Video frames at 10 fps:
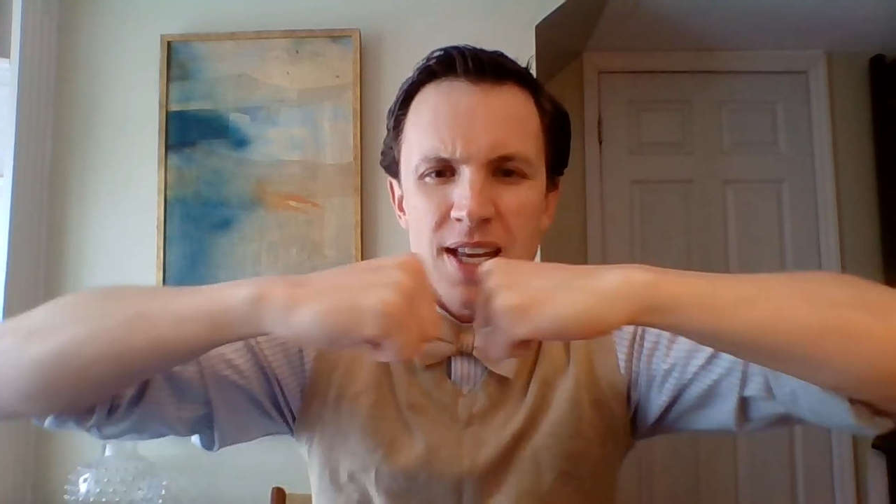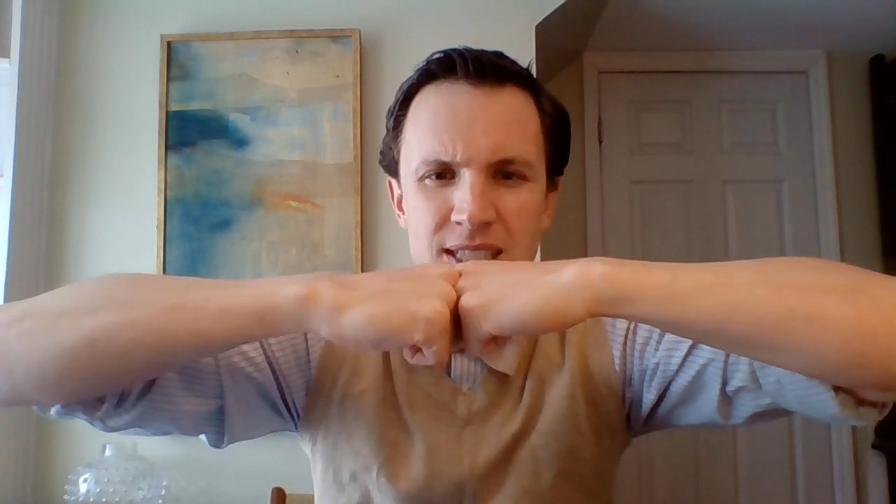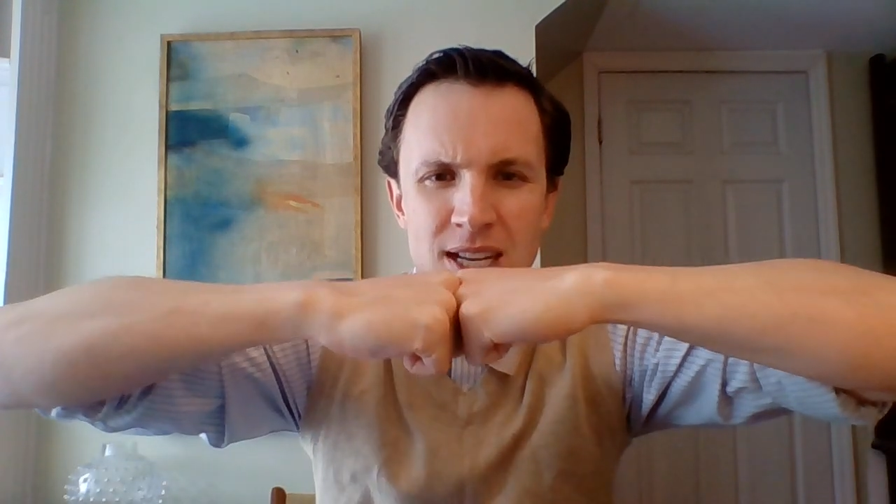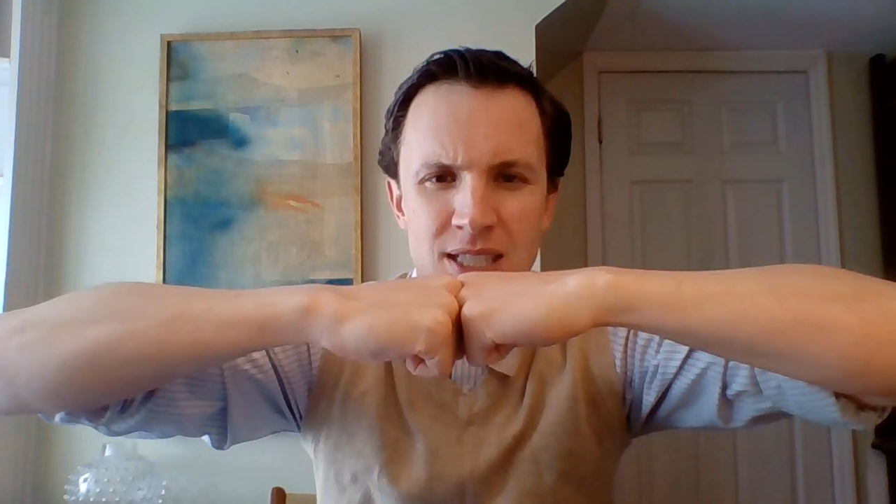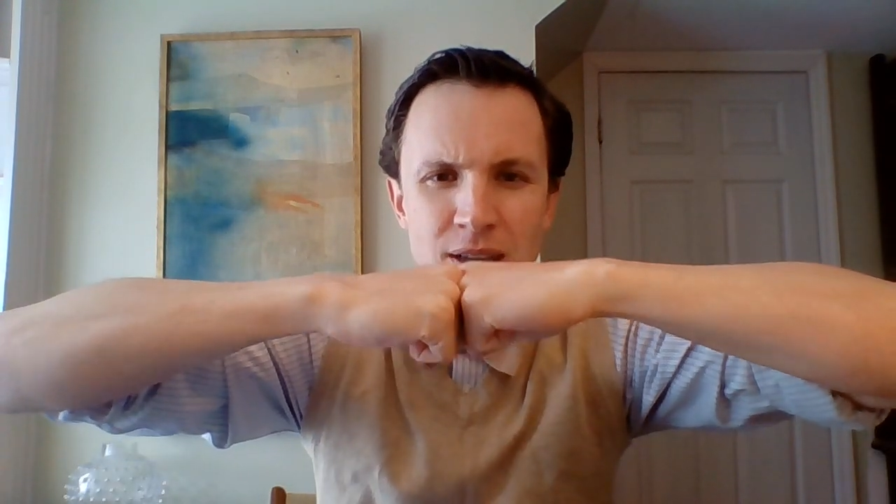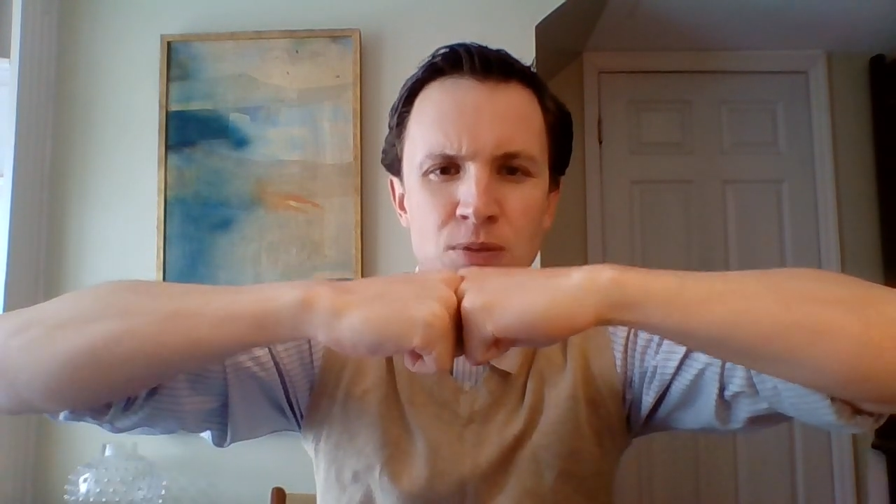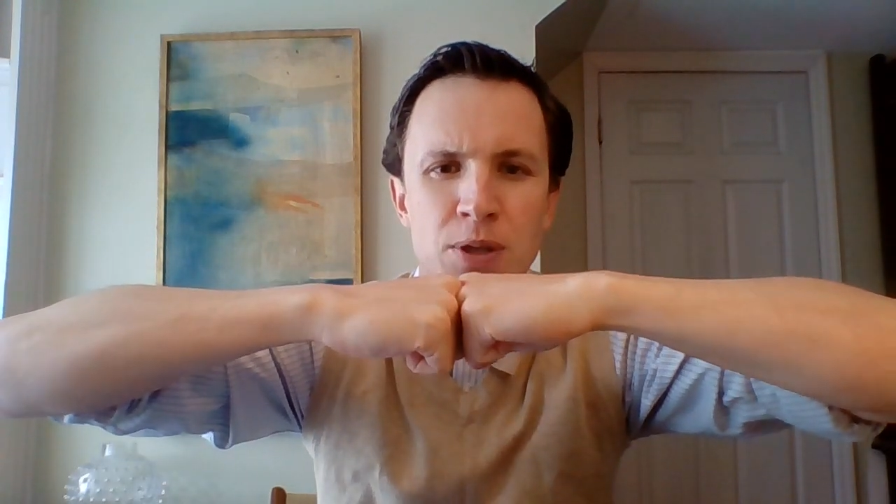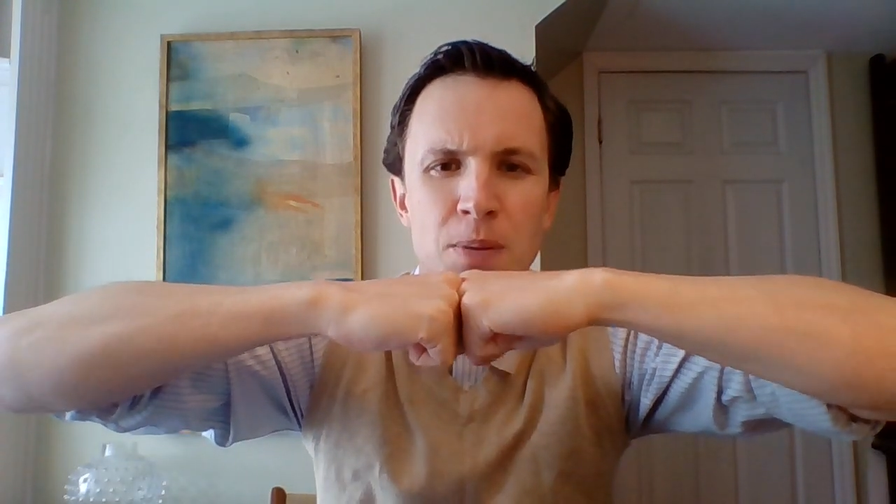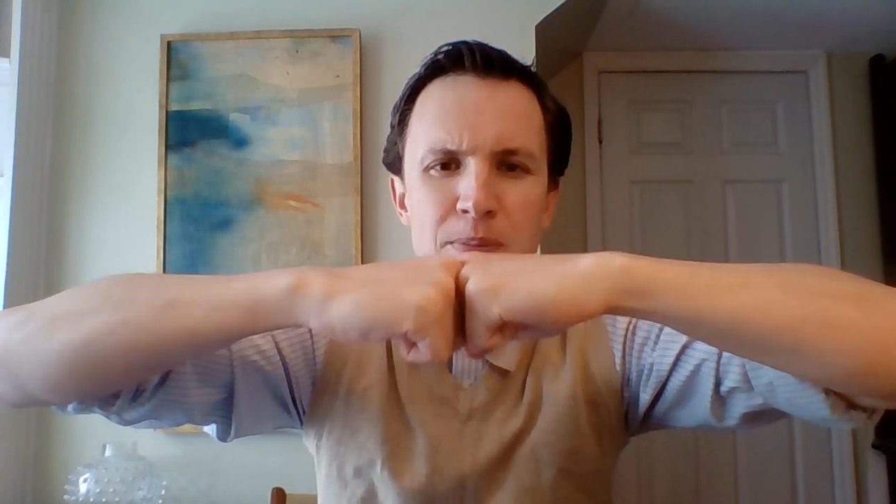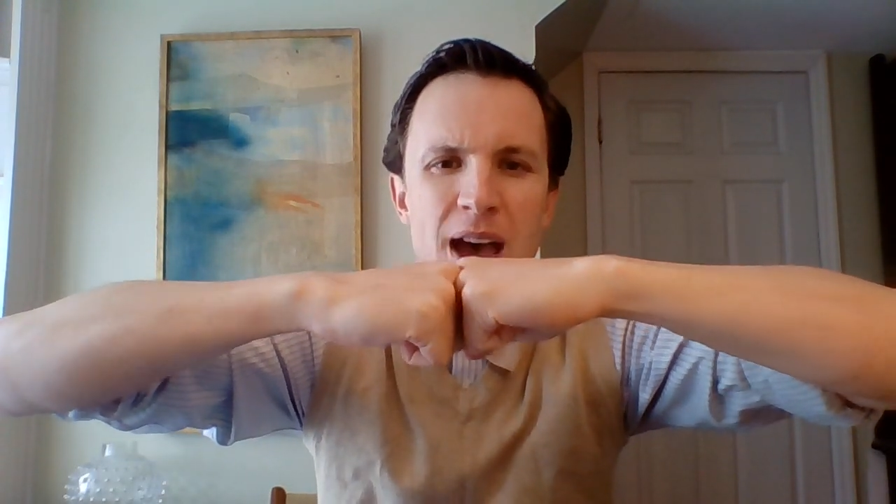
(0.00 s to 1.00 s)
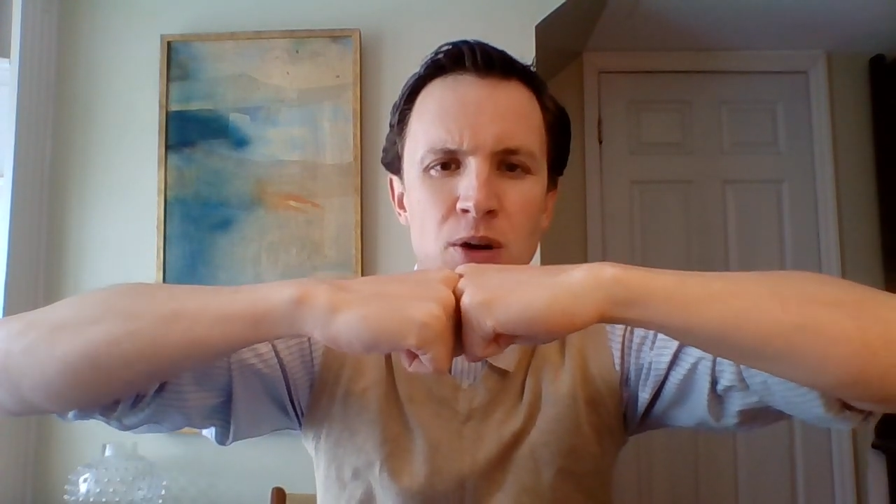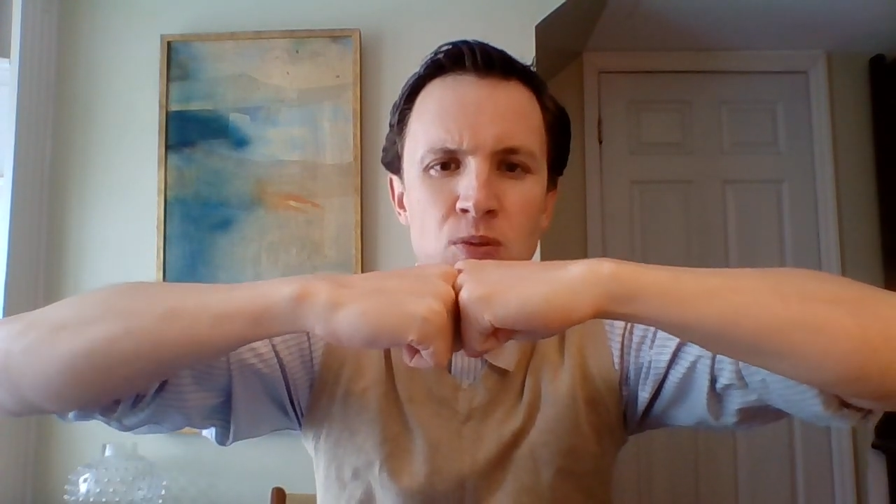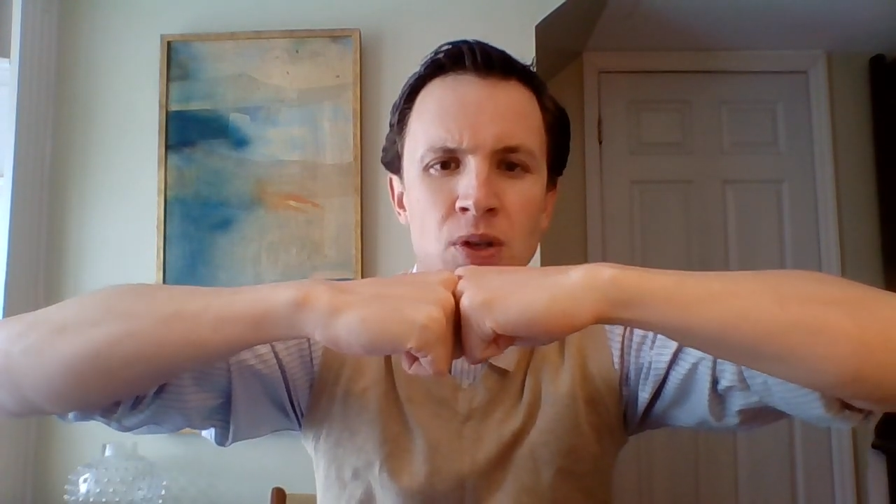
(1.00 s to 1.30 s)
that sounds like a real battle